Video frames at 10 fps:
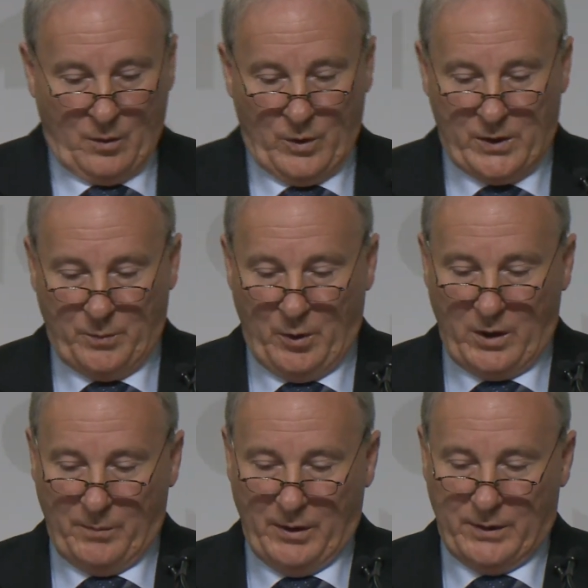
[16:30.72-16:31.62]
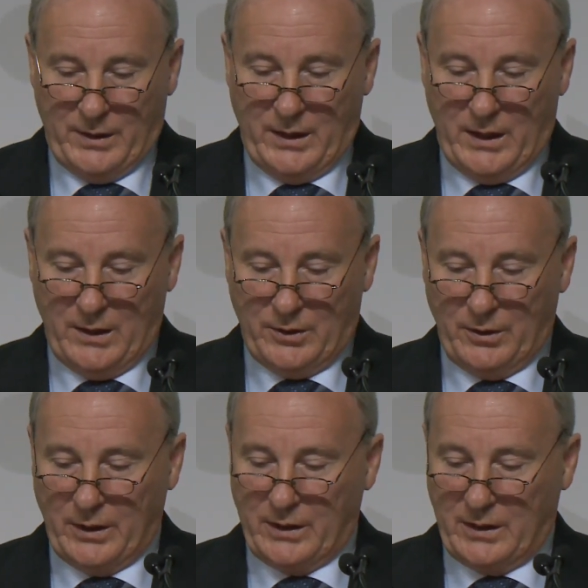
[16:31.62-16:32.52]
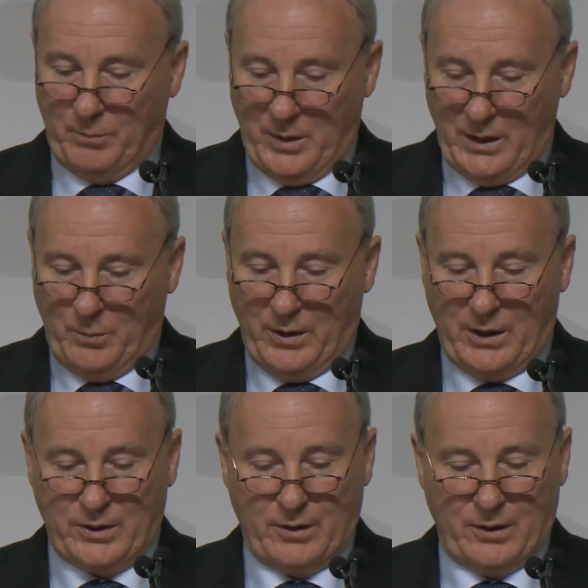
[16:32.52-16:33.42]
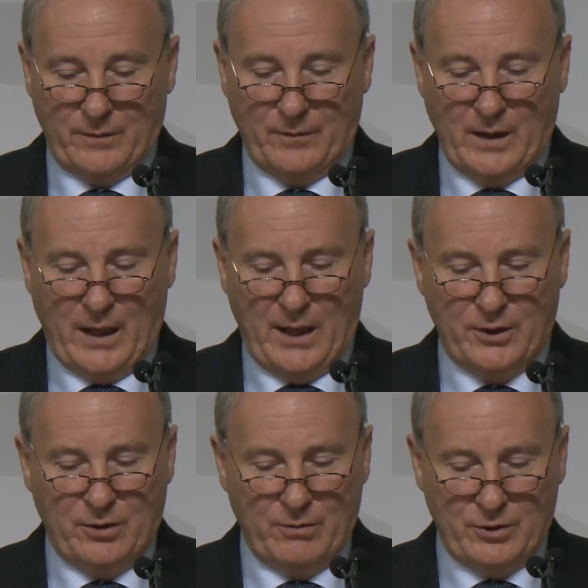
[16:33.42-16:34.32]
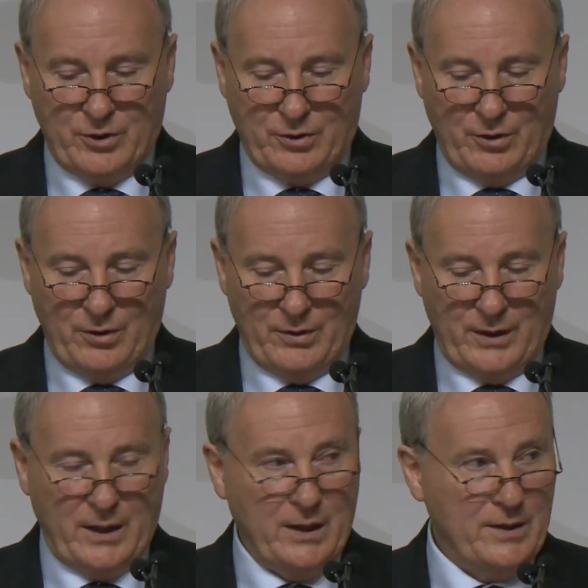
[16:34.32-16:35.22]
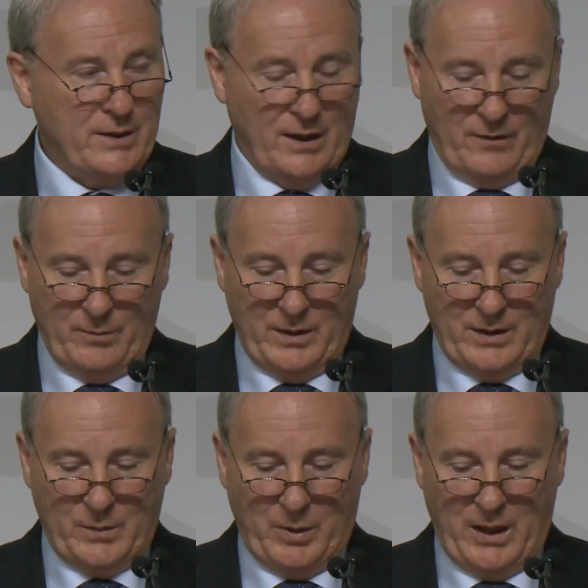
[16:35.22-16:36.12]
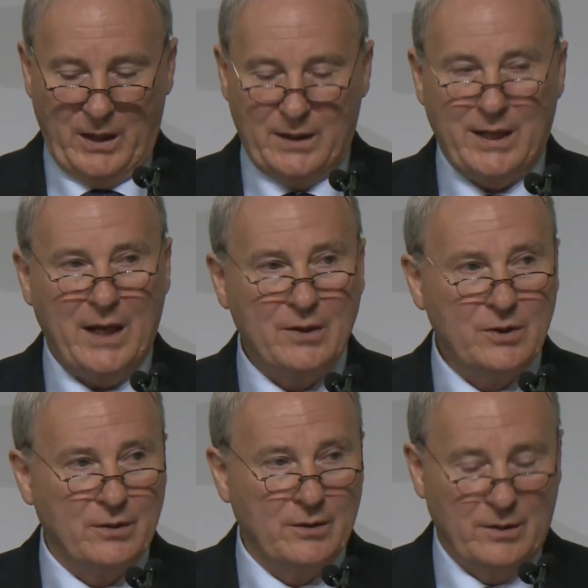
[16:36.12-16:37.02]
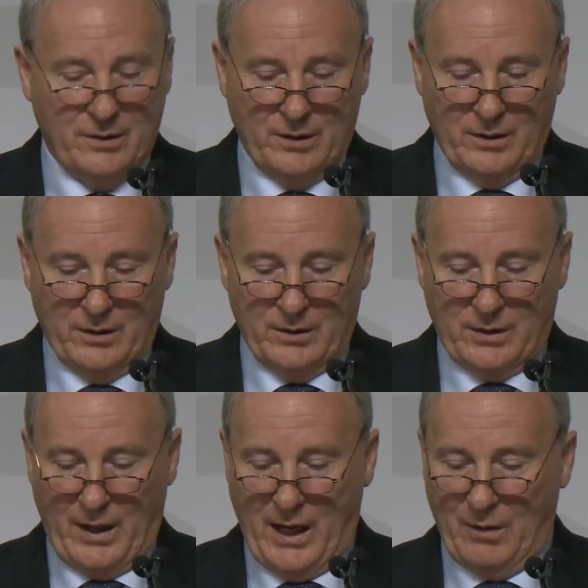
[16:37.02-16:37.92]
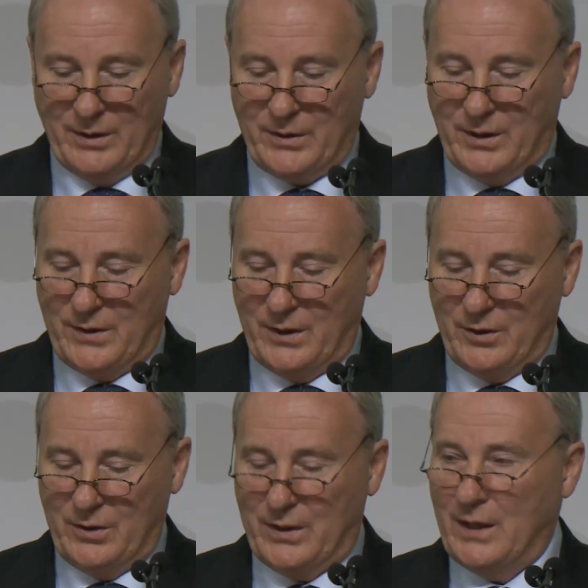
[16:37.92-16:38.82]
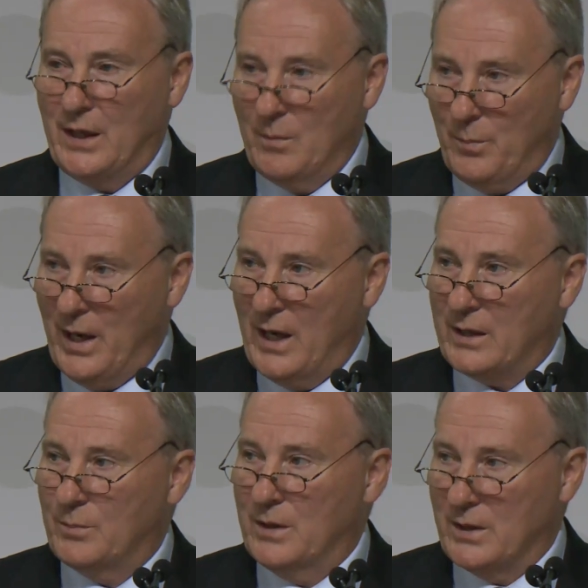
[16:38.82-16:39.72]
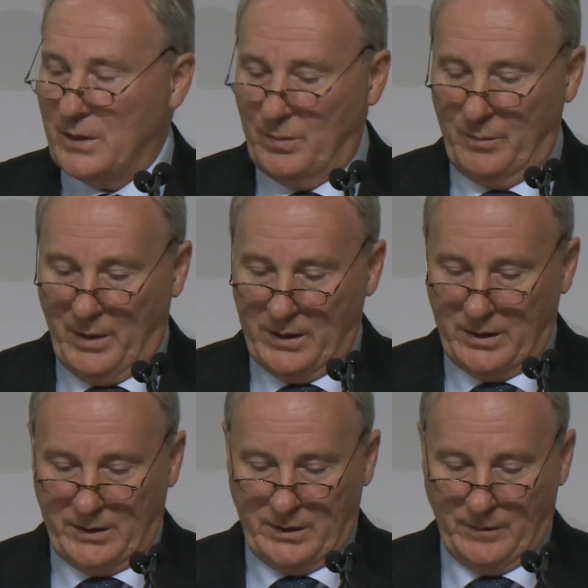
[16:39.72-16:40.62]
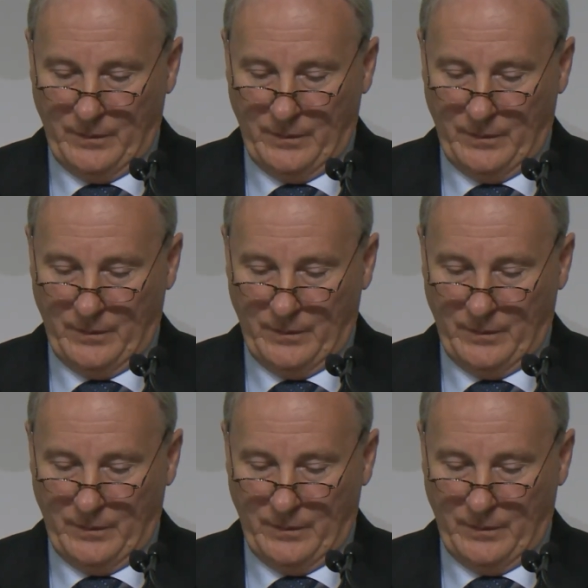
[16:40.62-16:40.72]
We spoke about the need to look at the big picture and to ensure that his government is paying attention to how its decisions impact municipal budgets.